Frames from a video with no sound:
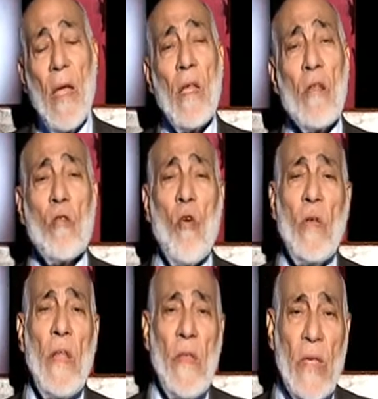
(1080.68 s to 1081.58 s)
Not
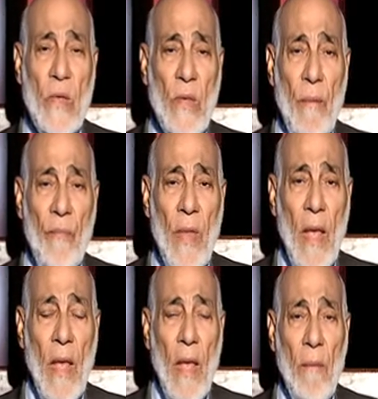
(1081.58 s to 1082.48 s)
only this,
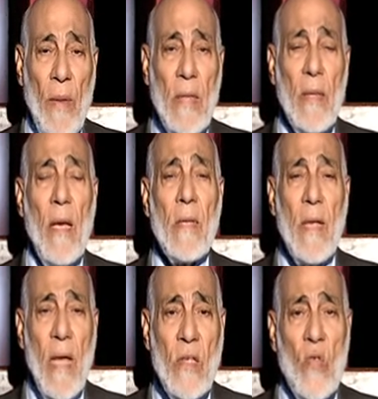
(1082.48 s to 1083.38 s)
but
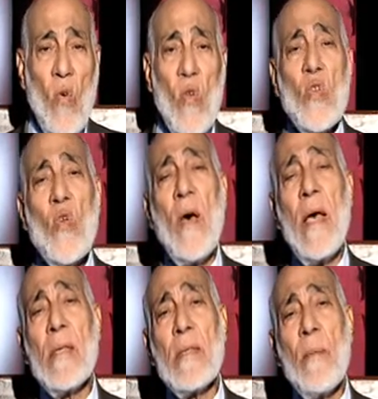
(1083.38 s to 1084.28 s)
science also has